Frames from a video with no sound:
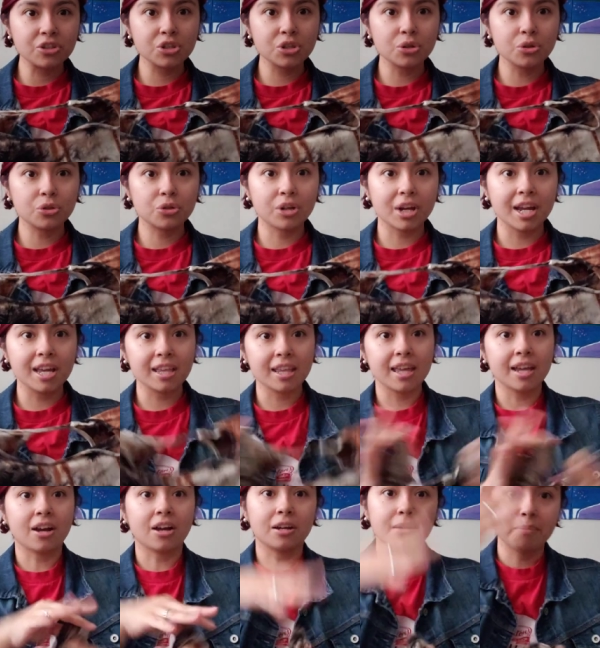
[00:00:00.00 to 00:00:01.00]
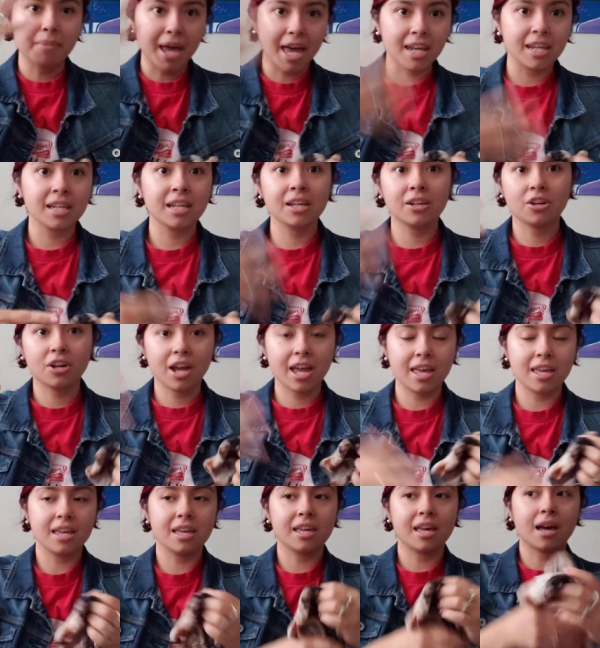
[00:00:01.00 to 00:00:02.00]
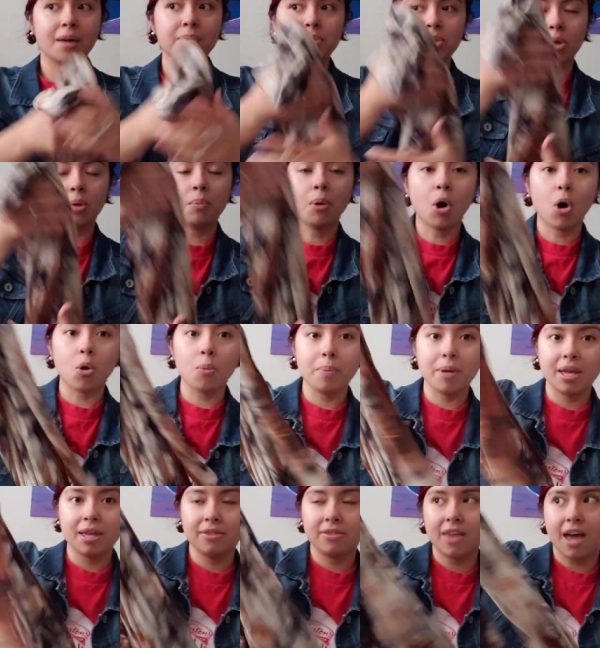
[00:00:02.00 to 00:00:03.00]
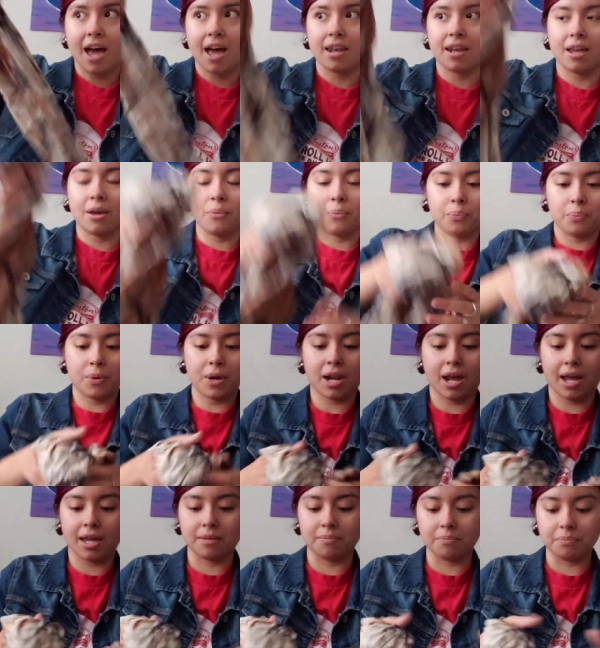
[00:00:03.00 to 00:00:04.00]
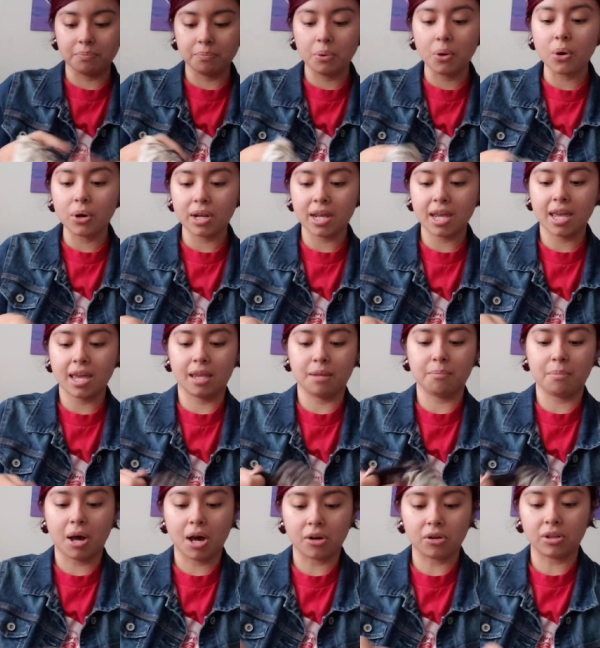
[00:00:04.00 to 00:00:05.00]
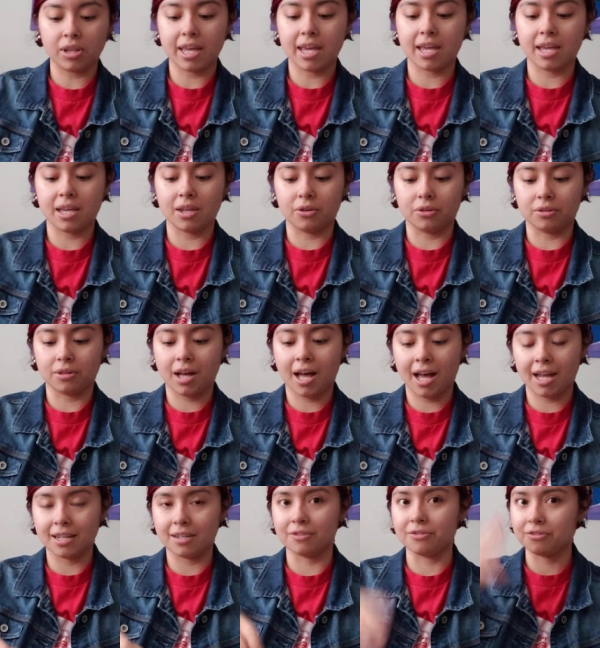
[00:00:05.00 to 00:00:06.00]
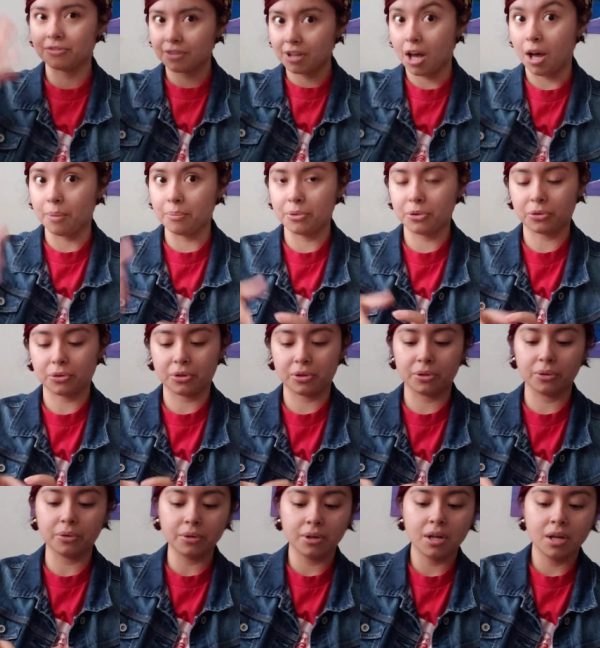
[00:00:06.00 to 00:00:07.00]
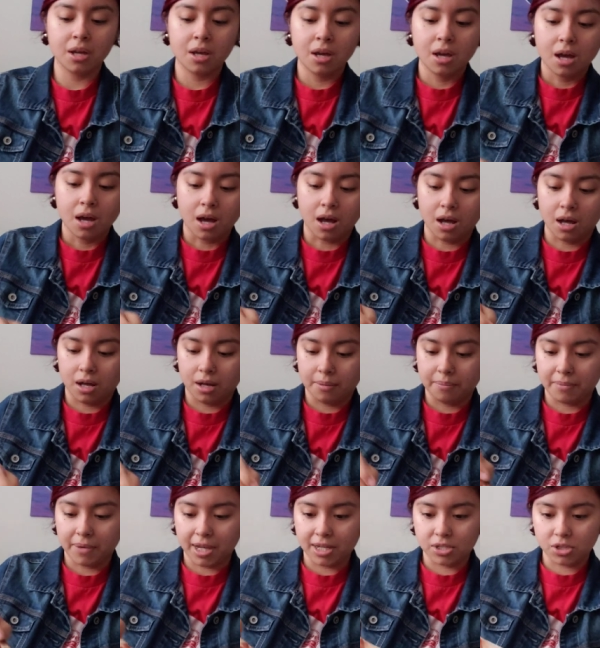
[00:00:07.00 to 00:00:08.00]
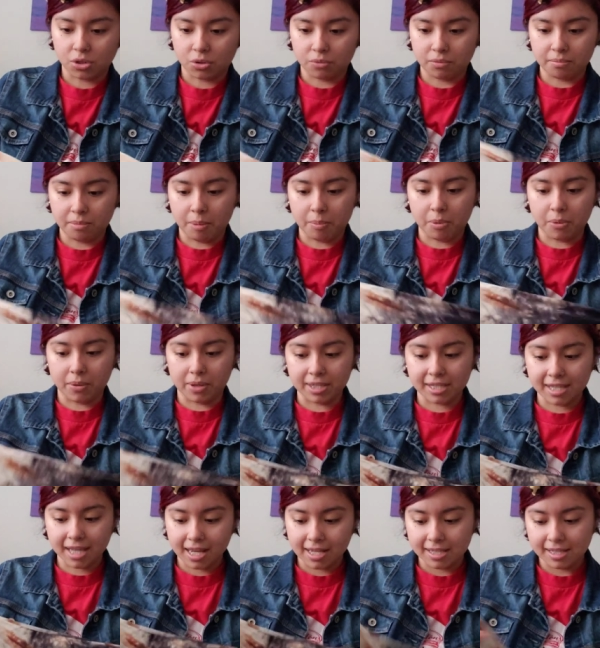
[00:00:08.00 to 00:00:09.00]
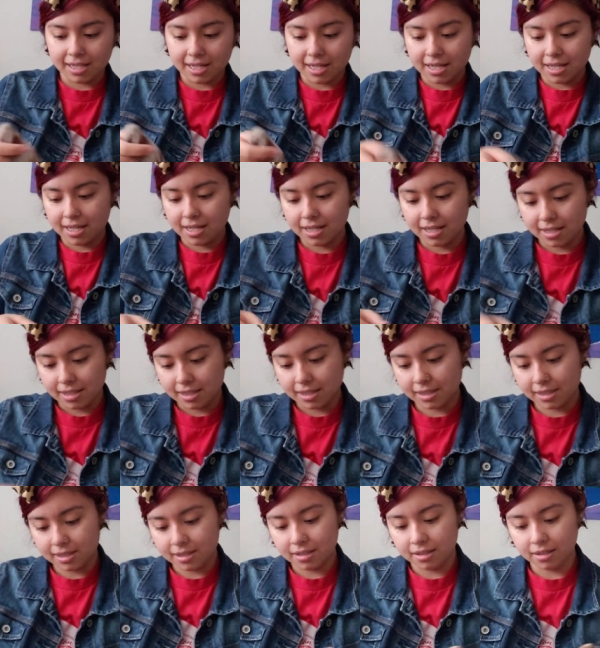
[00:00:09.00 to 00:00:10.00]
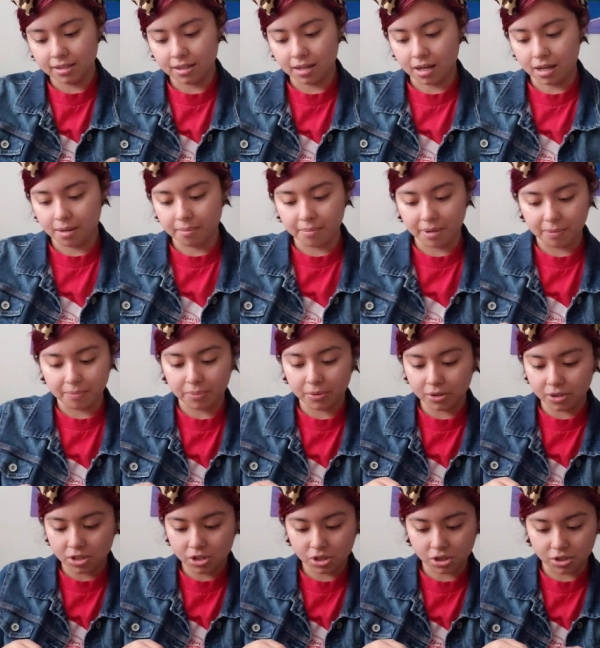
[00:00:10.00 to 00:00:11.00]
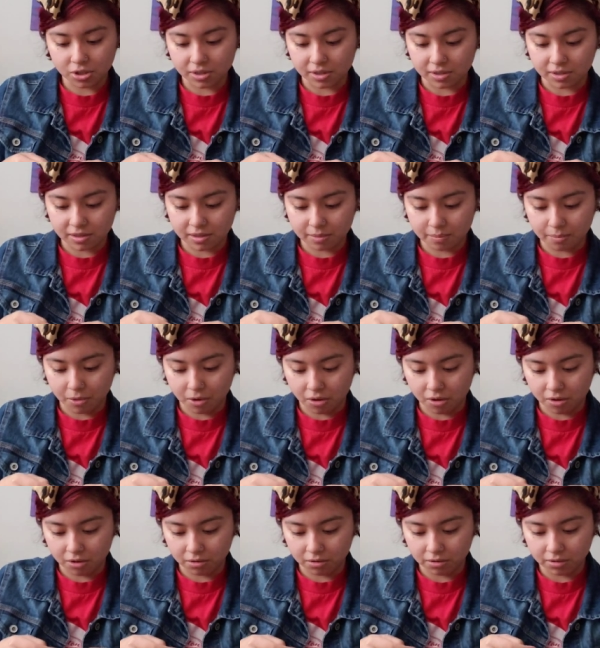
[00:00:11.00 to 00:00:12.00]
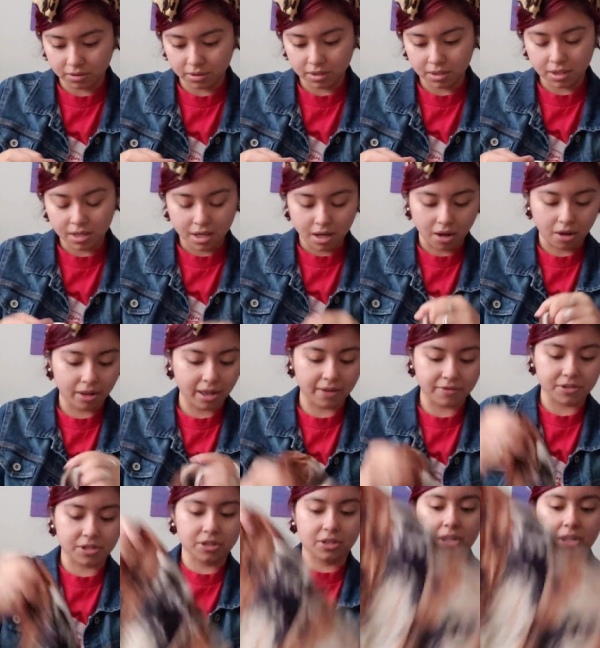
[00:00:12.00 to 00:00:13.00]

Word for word: look so great like on a mannequin or hanging up, so I'm hoping that when I put it and model it, it'll kind of come through. Um, I don't remember what size it is. Um, I'm pretty sure it's a small. I'll have to